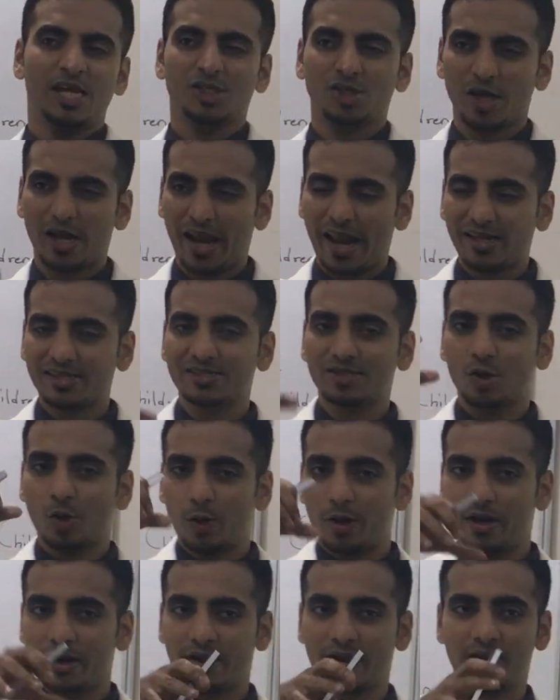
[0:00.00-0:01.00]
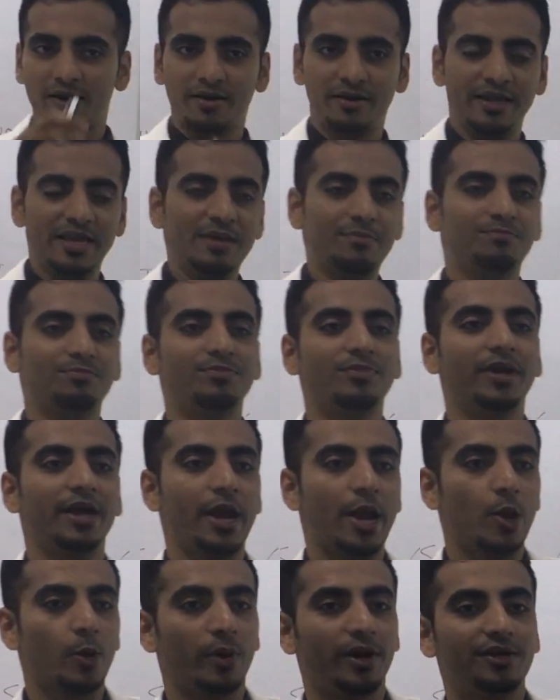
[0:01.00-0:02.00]
So let's go a little deep
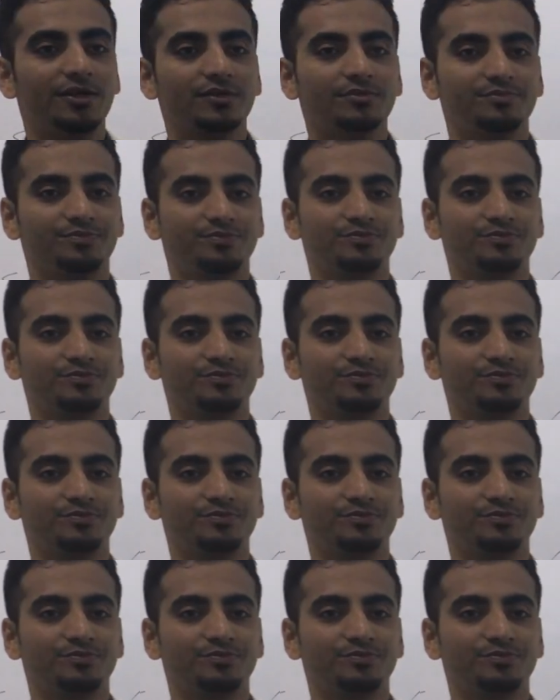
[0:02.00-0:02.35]
into it.